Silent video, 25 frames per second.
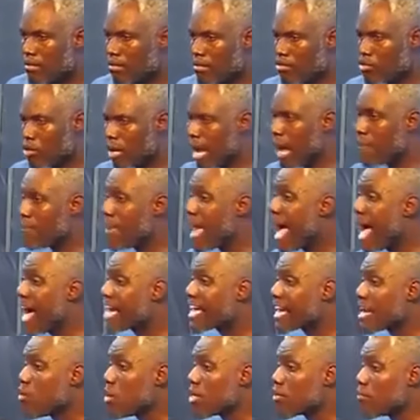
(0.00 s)
You can be
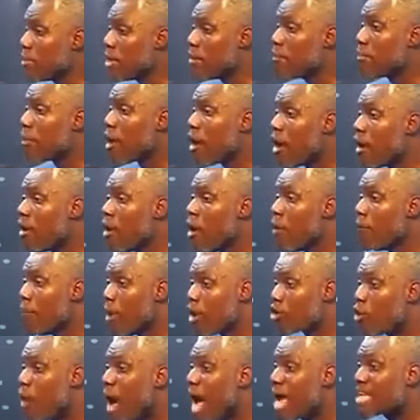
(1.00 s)
angry with me, bro,
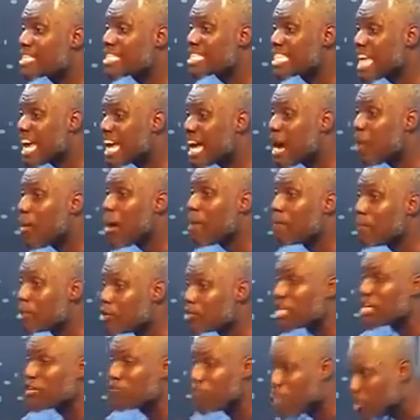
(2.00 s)
but go and check our
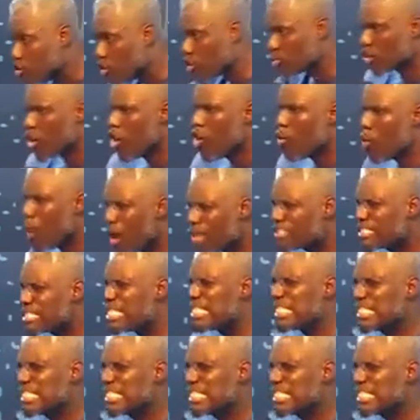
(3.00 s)
music videos. What's the